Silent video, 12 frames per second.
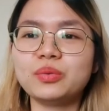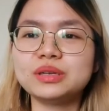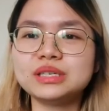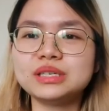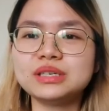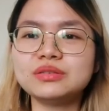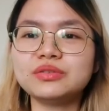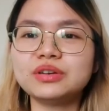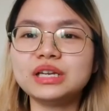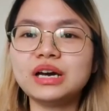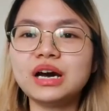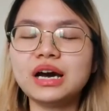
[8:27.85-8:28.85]
Was it really
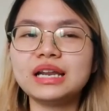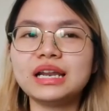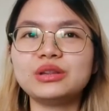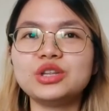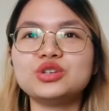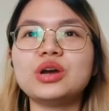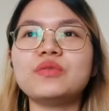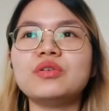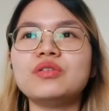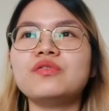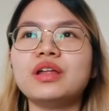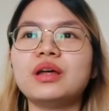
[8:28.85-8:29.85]
hard? Like, did you ever
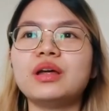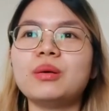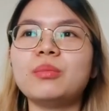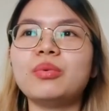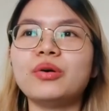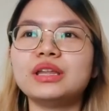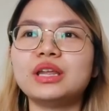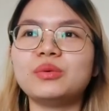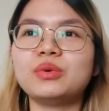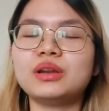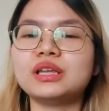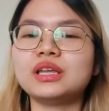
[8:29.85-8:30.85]
felt at one point that you
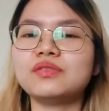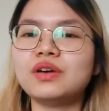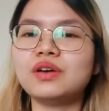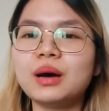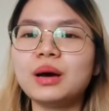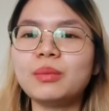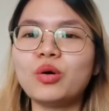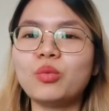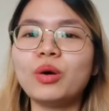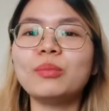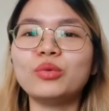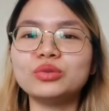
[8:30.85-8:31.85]
want to give up, or
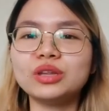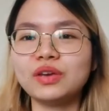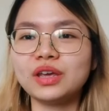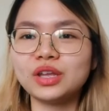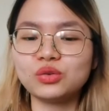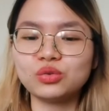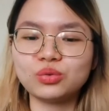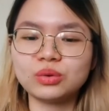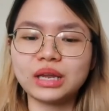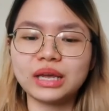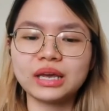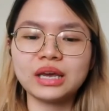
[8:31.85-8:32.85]
what motivated you to
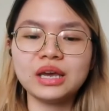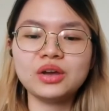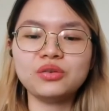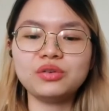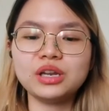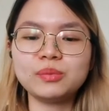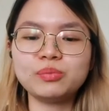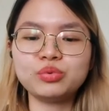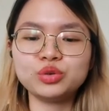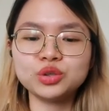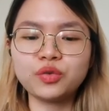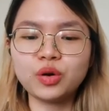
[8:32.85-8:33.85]
like really
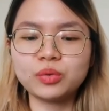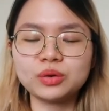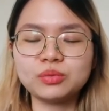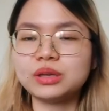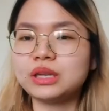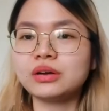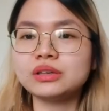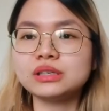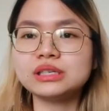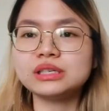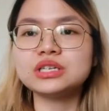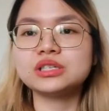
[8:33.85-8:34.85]
push forward without
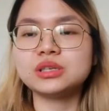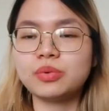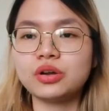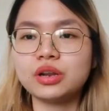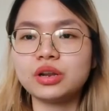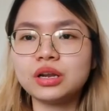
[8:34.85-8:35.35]
such support?